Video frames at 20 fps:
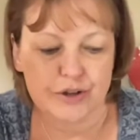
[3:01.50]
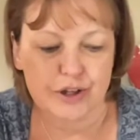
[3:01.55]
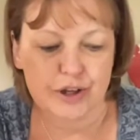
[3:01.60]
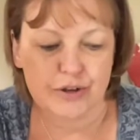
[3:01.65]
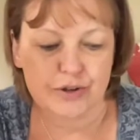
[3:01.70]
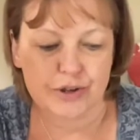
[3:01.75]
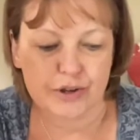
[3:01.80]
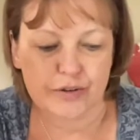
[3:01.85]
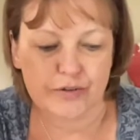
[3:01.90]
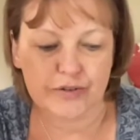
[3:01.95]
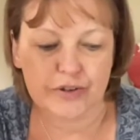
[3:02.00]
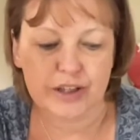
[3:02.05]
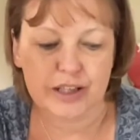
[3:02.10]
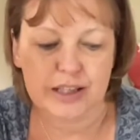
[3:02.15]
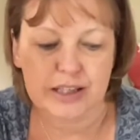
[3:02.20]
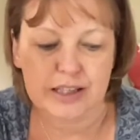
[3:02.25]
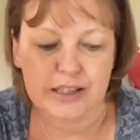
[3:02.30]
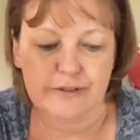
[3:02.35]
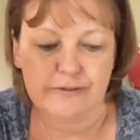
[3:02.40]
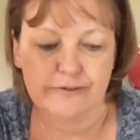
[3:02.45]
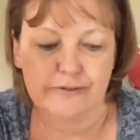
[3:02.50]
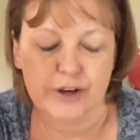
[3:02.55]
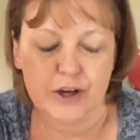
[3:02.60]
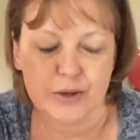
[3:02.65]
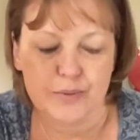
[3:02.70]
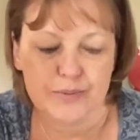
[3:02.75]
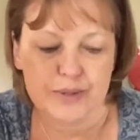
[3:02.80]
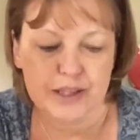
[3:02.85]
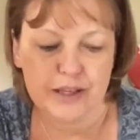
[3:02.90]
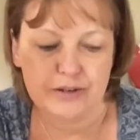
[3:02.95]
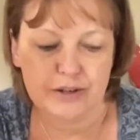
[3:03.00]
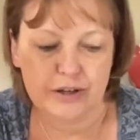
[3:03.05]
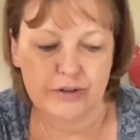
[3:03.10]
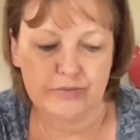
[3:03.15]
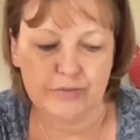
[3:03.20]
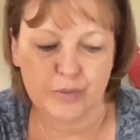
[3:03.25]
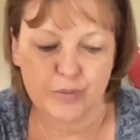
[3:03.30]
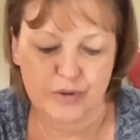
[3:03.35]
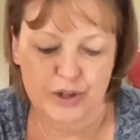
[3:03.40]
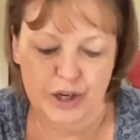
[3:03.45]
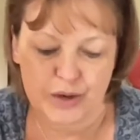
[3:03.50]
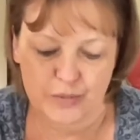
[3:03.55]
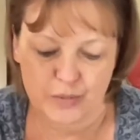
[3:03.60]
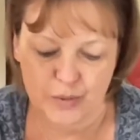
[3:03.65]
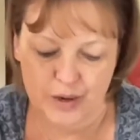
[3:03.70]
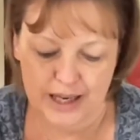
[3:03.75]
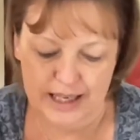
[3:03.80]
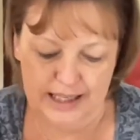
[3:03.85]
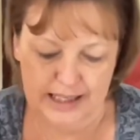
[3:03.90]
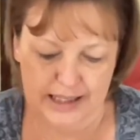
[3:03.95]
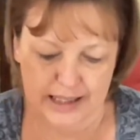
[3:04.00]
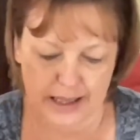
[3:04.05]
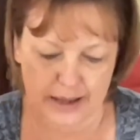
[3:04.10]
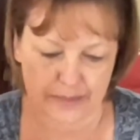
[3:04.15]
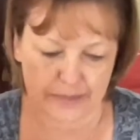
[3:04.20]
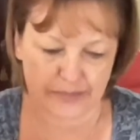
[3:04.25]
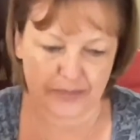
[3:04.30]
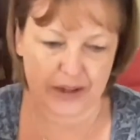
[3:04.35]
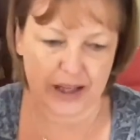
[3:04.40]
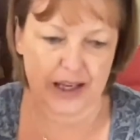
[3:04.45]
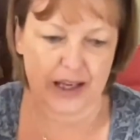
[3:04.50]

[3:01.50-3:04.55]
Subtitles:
those offcuts of foam, so don't waste them.